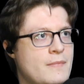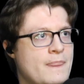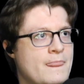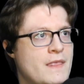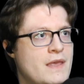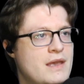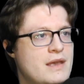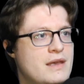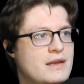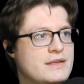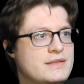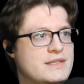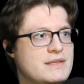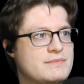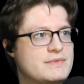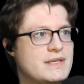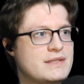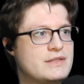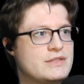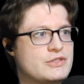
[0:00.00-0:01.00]
and it seems
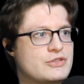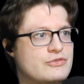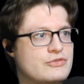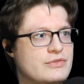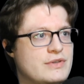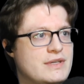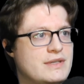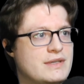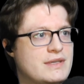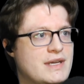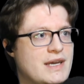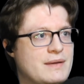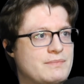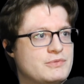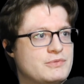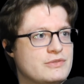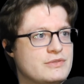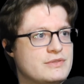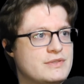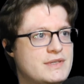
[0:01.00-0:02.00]
like the screen
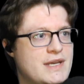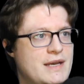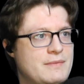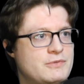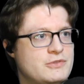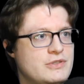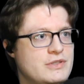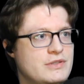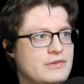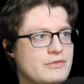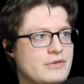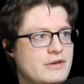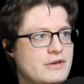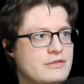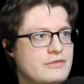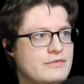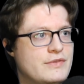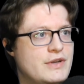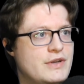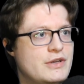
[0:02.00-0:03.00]
capture is capturing the wrong
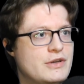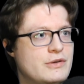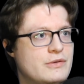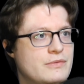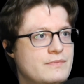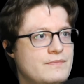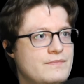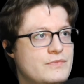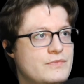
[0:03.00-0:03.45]
video.